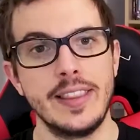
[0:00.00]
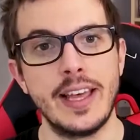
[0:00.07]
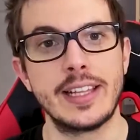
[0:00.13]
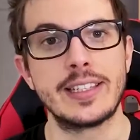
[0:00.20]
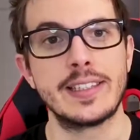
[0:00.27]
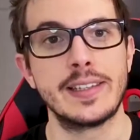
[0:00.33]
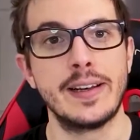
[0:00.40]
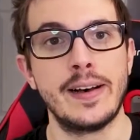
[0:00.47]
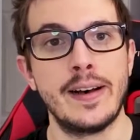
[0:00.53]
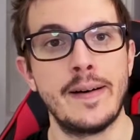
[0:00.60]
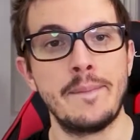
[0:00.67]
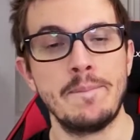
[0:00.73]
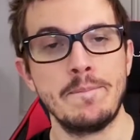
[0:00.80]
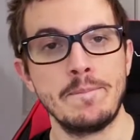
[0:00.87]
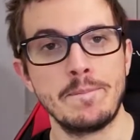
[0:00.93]
That's
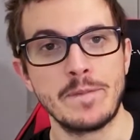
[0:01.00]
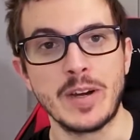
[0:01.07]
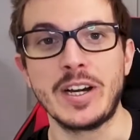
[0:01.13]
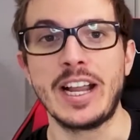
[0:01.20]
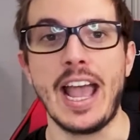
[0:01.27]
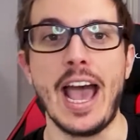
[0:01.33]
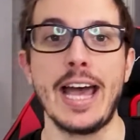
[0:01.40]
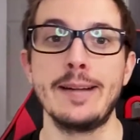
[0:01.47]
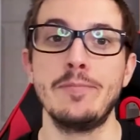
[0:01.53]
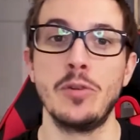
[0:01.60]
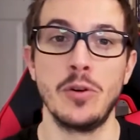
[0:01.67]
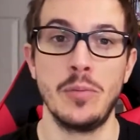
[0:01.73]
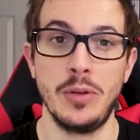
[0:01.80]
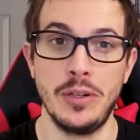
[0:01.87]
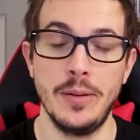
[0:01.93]
um, very
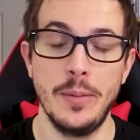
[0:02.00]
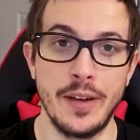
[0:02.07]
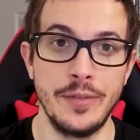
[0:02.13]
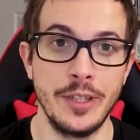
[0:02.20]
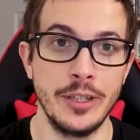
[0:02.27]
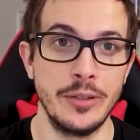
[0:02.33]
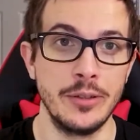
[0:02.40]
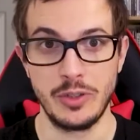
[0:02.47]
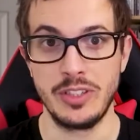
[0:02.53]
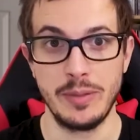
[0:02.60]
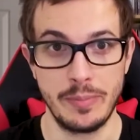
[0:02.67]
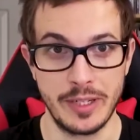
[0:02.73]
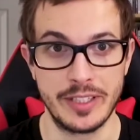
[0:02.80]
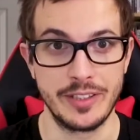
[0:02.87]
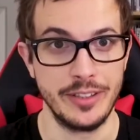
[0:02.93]
admirable of you. Noisy
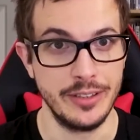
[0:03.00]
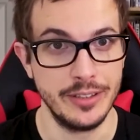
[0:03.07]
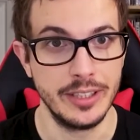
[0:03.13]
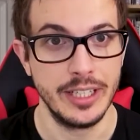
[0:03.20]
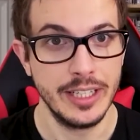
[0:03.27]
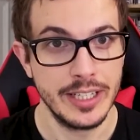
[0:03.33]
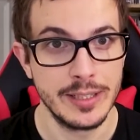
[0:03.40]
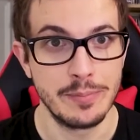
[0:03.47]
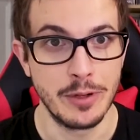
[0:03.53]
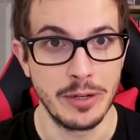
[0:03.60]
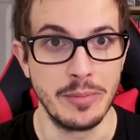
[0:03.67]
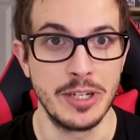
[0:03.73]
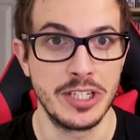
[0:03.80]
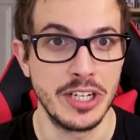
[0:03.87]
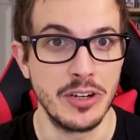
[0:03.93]
Pixel is pretty
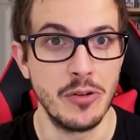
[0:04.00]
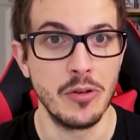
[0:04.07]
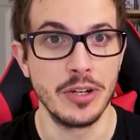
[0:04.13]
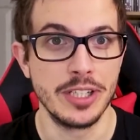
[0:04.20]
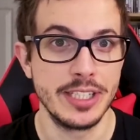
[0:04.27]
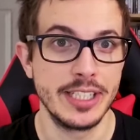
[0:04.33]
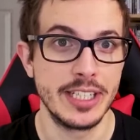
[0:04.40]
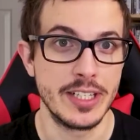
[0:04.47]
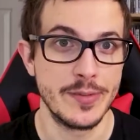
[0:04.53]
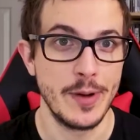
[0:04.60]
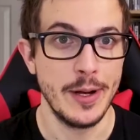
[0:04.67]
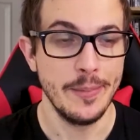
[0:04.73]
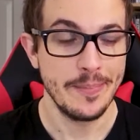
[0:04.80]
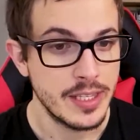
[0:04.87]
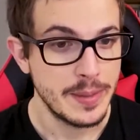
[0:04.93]
much in quarantine as
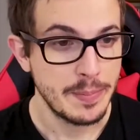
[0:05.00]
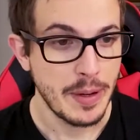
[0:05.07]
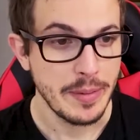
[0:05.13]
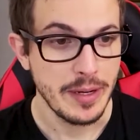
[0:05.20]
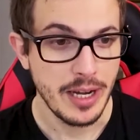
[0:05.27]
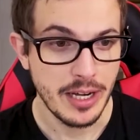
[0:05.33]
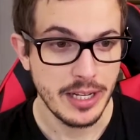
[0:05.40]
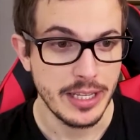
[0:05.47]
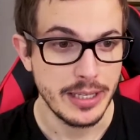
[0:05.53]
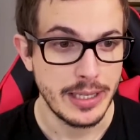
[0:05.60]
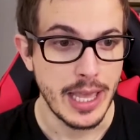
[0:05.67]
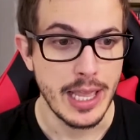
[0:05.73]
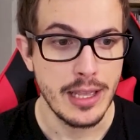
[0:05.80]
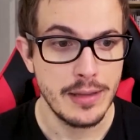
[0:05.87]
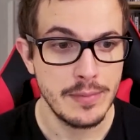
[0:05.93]
well. It's probably not a
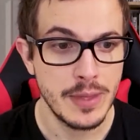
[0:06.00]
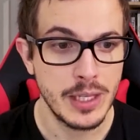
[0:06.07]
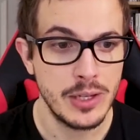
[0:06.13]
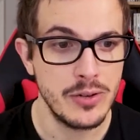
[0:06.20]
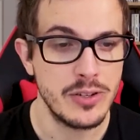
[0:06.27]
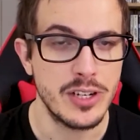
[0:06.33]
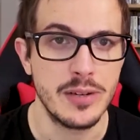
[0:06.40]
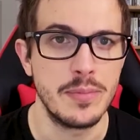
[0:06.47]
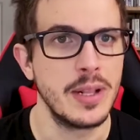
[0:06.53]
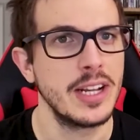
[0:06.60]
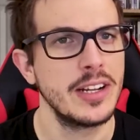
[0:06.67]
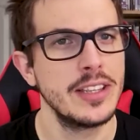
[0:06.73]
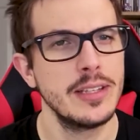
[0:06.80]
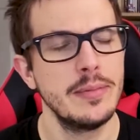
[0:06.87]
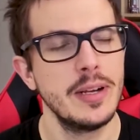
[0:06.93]
game that you should play
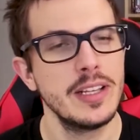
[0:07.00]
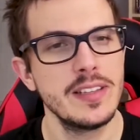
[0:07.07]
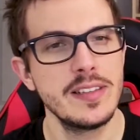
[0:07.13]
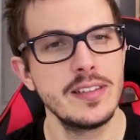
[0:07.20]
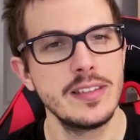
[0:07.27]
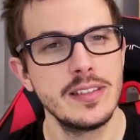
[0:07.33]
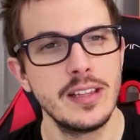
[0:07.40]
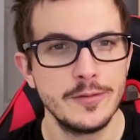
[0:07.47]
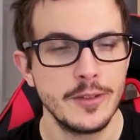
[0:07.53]
on the bus.